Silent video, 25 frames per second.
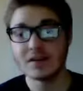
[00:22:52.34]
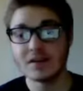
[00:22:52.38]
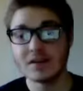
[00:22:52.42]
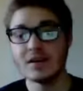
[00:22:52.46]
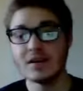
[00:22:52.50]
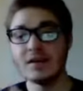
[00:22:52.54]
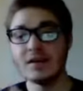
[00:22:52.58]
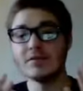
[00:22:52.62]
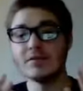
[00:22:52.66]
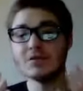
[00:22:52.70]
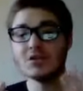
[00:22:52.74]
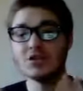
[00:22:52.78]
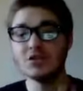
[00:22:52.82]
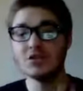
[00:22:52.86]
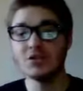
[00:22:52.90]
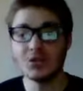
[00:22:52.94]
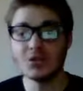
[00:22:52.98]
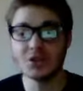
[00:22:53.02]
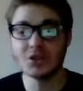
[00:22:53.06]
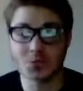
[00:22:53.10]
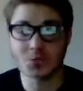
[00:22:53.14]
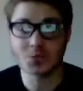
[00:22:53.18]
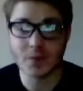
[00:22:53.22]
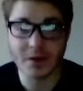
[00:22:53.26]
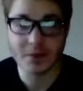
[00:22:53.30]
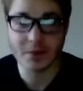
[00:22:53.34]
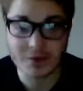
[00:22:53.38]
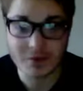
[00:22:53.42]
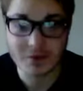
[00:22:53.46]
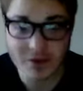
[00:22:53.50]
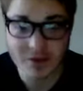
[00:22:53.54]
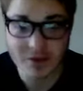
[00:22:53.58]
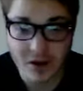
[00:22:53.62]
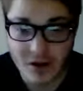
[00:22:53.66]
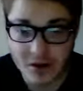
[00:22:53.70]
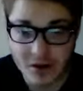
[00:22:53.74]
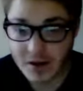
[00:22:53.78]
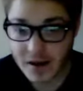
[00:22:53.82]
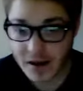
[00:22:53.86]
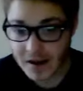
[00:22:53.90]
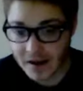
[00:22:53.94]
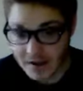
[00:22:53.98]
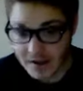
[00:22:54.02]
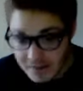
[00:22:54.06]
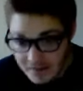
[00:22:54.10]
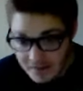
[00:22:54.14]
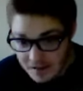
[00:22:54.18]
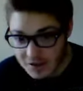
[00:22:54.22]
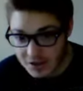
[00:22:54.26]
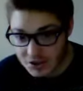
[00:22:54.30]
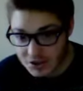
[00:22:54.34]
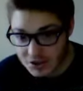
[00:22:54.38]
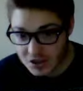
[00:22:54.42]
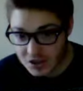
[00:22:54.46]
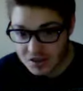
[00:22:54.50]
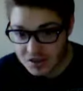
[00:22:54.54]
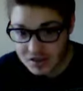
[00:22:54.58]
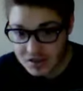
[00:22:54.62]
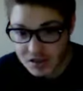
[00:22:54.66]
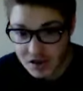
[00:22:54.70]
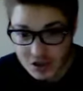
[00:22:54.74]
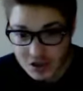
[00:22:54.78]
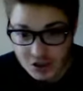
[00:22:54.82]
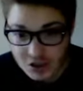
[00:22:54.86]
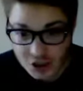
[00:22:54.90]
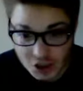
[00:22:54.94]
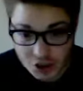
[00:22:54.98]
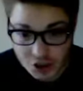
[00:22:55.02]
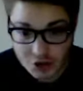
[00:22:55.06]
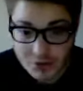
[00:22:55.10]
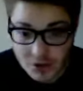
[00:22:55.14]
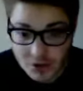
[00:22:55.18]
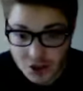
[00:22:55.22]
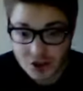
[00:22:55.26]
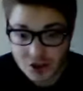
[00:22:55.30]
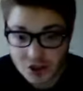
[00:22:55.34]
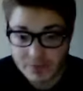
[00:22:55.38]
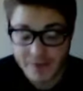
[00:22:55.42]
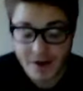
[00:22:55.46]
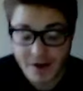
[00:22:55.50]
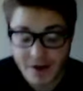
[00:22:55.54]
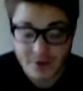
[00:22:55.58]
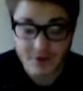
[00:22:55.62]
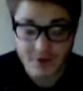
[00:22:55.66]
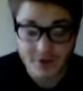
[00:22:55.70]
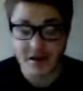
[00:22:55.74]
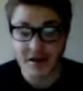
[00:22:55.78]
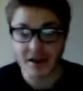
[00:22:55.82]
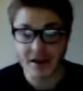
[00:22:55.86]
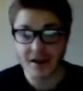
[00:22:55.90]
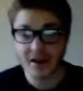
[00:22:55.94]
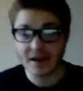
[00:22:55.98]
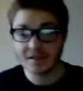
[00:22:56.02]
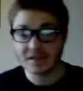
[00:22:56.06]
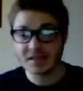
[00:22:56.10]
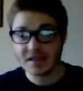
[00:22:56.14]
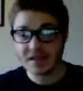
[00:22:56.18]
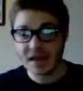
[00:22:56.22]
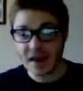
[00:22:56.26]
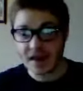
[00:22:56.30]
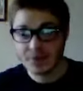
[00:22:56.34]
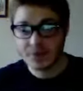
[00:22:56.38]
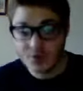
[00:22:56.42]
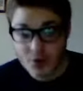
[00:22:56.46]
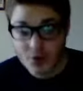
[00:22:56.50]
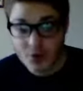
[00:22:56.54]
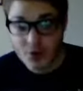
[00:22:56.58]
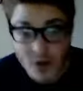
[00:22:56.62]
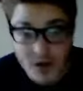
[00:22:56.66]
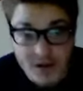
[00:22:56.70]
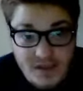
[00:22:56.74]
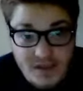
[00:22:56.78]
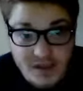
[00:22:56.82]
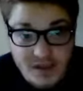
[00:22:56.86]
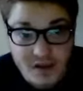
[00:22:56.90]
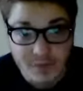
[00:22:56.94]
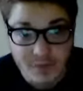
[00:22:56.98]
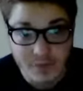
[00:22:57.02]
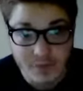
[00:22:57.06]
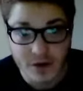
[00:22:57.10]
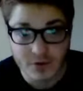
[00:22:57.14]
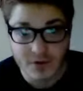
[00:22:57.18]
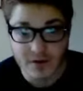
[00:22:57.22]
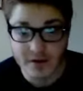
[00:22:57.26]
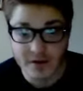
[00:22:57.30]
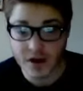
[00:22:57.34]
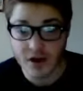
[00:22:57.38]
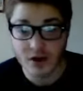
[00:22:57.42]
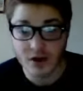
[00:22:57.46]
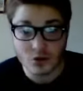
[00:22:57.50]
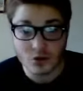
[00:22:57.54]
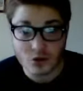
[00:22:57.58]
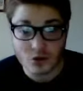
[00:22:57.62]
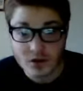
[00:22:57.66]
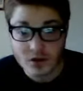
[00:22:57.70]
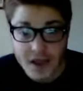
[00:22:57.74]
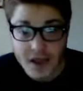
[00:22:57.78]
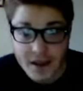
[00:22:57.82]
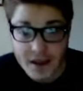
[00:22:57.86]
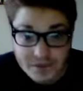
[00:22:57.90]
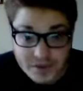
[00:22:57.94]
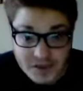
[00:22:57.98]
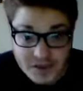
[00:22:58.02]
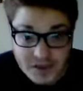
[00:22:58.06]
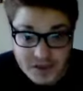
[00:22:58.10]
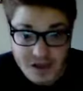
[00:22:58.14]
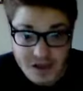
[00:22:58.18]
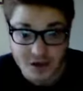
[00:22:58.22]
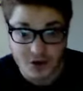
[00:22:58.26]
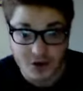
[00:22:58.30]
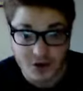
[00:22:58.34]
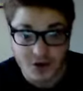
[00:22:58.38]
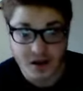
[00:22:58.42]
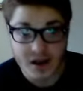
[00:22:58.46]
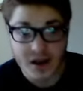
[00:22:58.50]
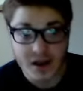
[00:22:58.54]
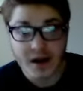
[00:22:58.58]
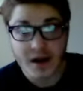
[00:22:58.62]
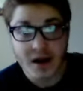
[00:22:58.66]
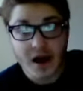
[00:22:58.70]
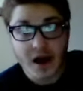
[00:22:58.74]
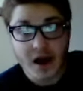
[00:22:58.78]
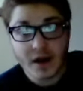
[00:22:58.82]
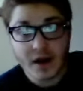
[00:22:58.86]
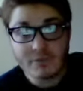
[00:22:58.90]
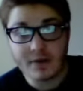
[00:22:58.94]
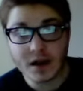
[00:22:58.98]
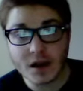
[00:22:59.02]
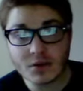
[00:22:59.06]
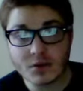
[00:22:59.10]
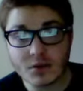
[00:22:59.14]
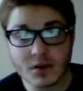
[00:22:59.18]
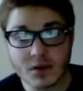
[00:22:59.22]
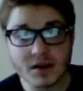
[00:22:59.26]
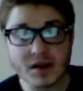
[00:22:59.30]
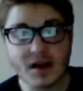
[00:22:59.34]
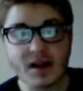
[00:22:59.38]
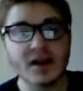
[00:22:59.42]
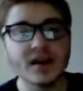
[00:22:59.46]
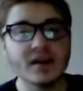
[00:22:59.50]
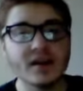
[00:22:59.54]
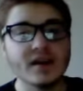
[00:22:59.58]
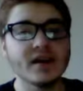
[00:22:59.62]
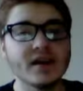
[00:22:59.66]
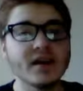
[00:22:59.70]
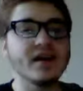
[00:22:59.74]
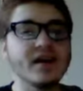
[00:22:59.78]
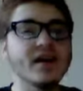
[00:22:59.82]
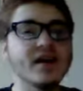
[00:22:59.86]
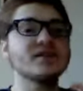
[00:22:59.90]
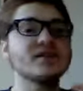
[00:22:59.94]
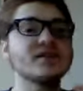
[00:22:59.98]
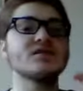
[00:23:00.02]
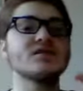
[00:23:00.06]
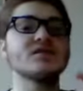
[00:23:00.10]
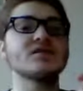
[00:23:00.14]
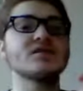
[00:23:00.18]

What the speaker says: Even Jewish people know it's not just a Jewish America, it's everyone's America who lives here. America is